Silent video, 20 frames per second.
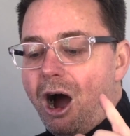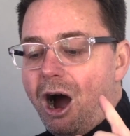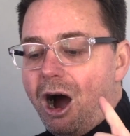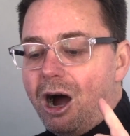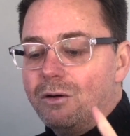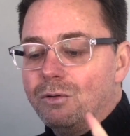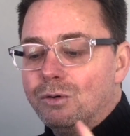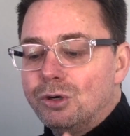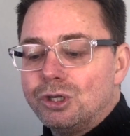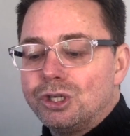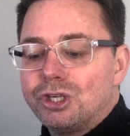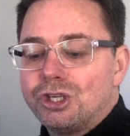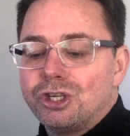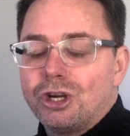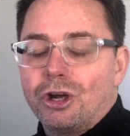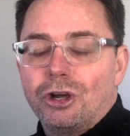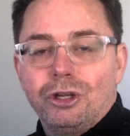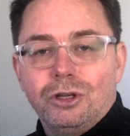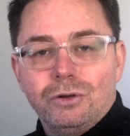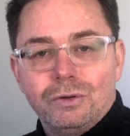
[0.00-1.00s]
I will
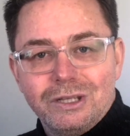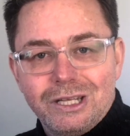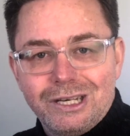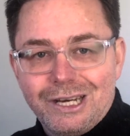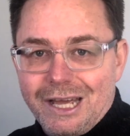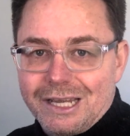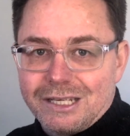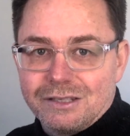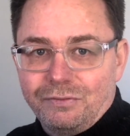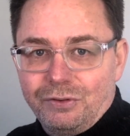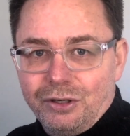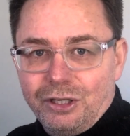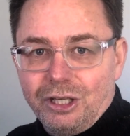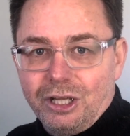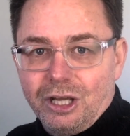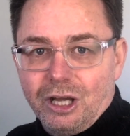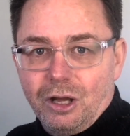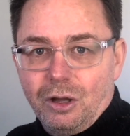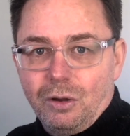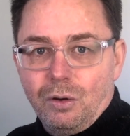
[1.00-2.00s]
show you in the next
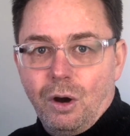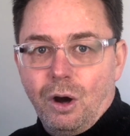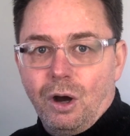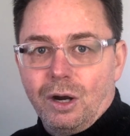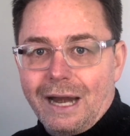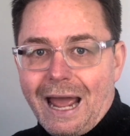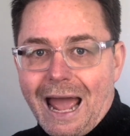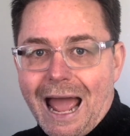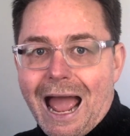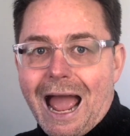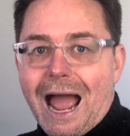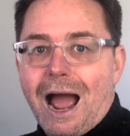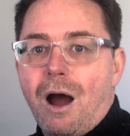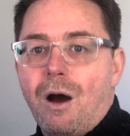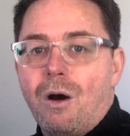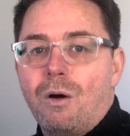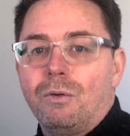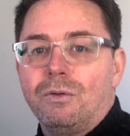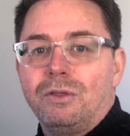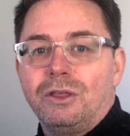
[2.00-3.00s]
video on
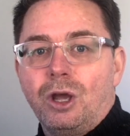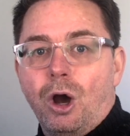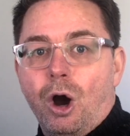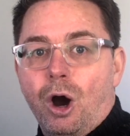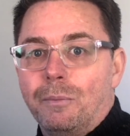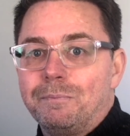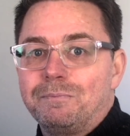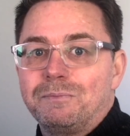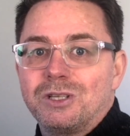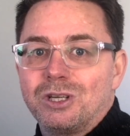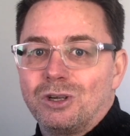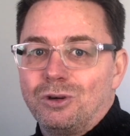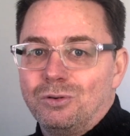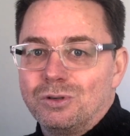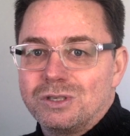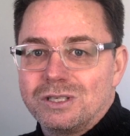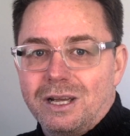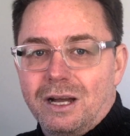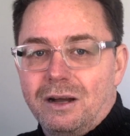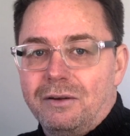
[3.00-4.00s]
how the optical
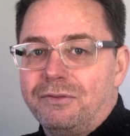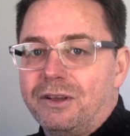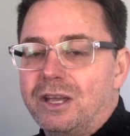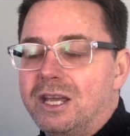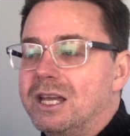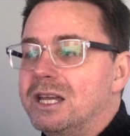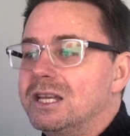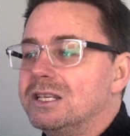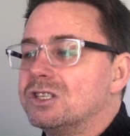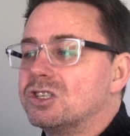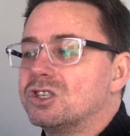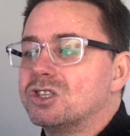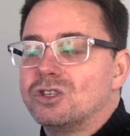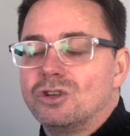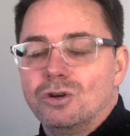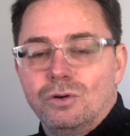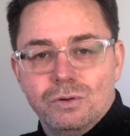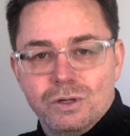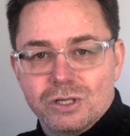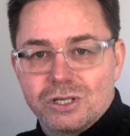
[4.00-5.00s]
stuff is
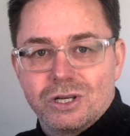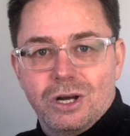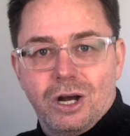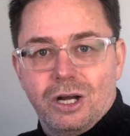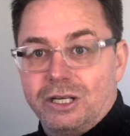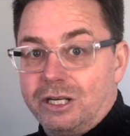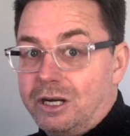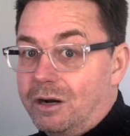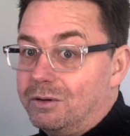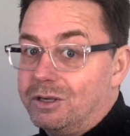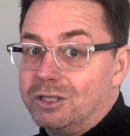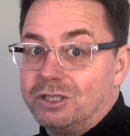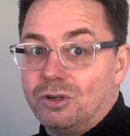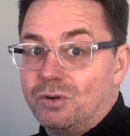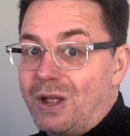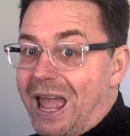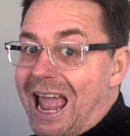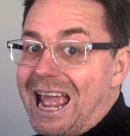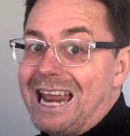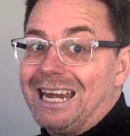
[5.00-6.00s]
suicide. You don't want to
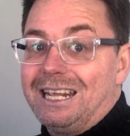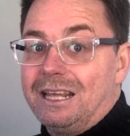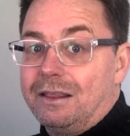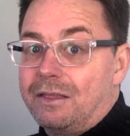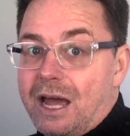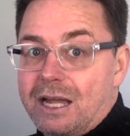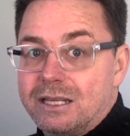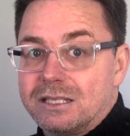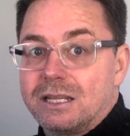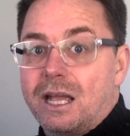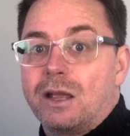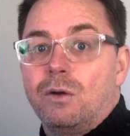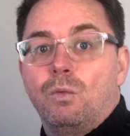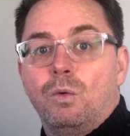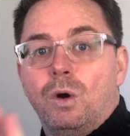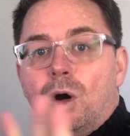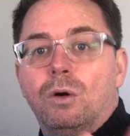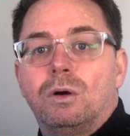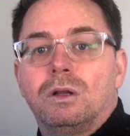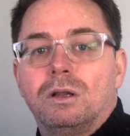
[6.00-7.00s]
do any of that. Stay
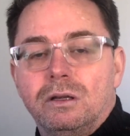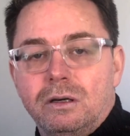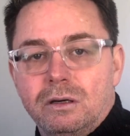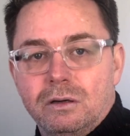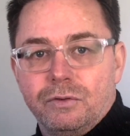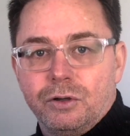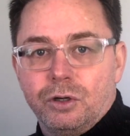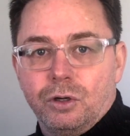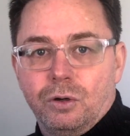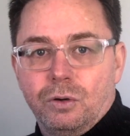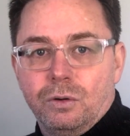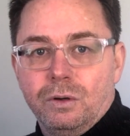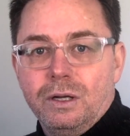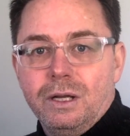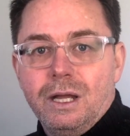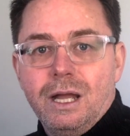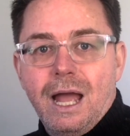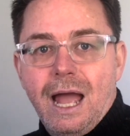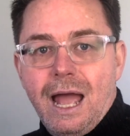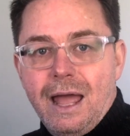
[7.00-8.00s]
well clear of it all.
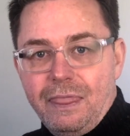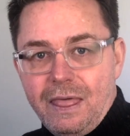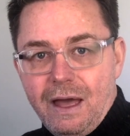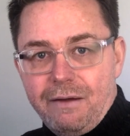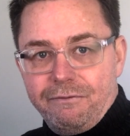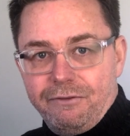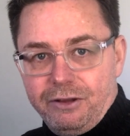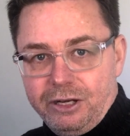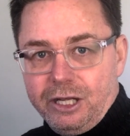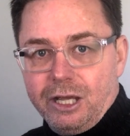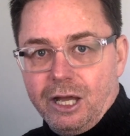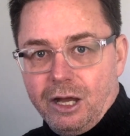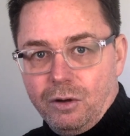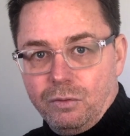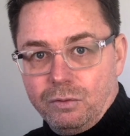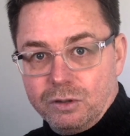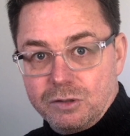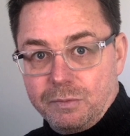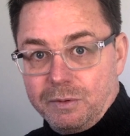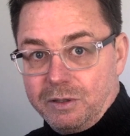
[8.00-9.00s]
And that video,
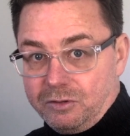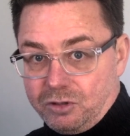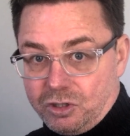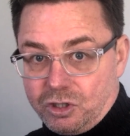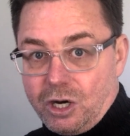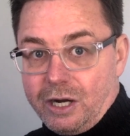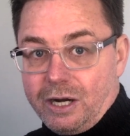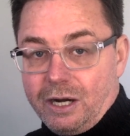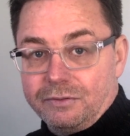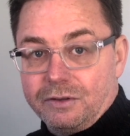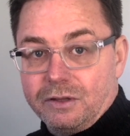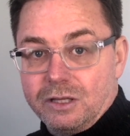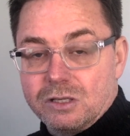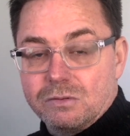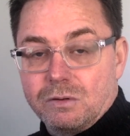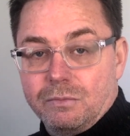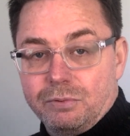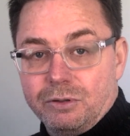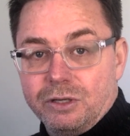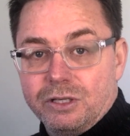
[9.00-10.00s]
which will be straight after this
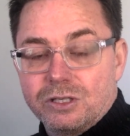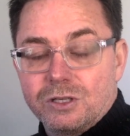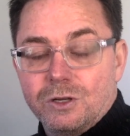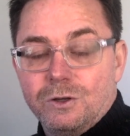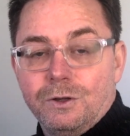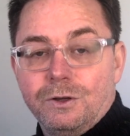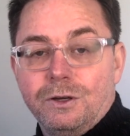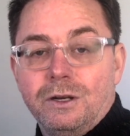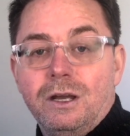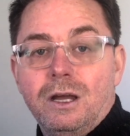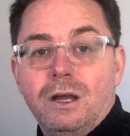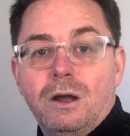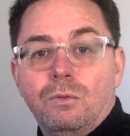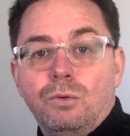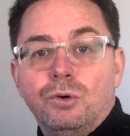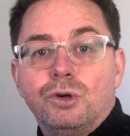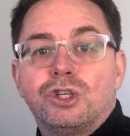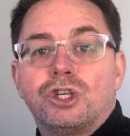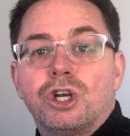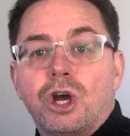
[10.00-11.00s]
one pretty soon,
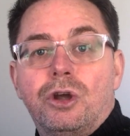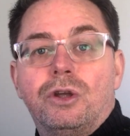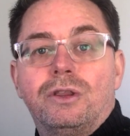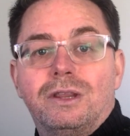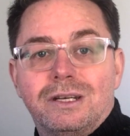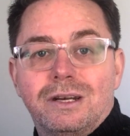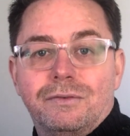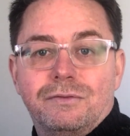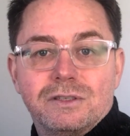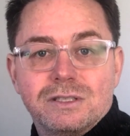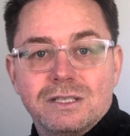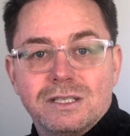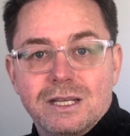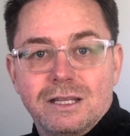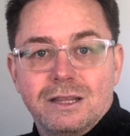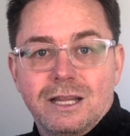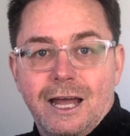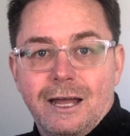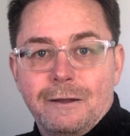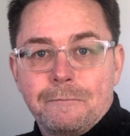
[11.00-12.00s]
will show you the differences
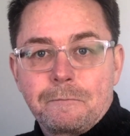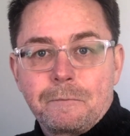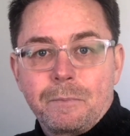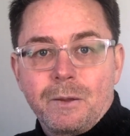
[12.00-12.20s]
in that.